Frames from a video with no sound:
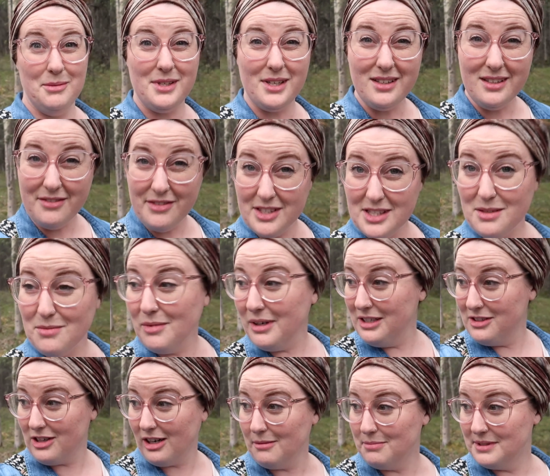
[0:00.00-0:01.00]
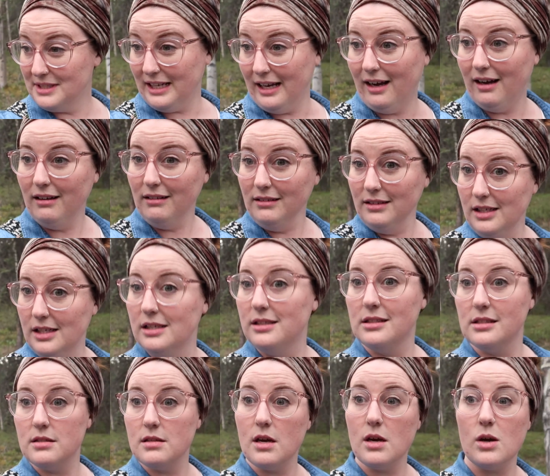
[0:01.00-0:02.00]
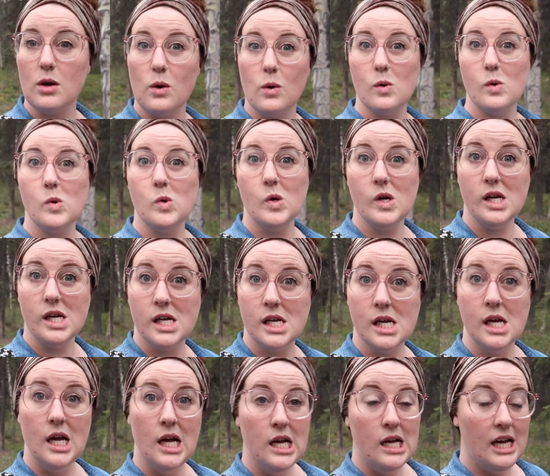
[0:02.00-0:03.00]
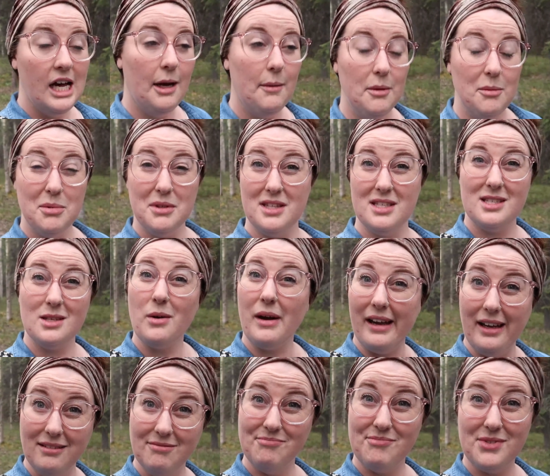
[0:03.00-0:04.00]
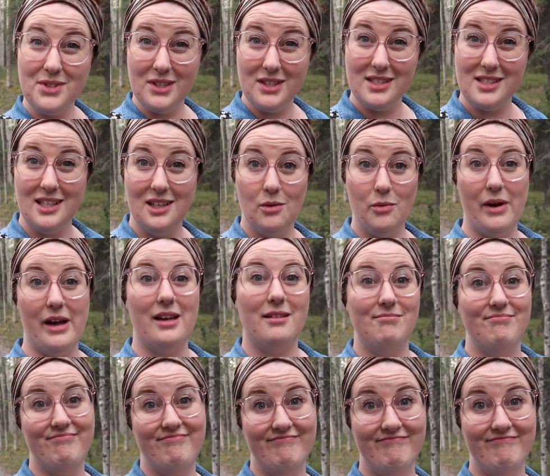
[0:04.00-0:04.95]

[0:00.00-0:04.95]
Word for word: I'm starting to feel some raindrops now, so I'm gonna put this away so it doesn't get wet.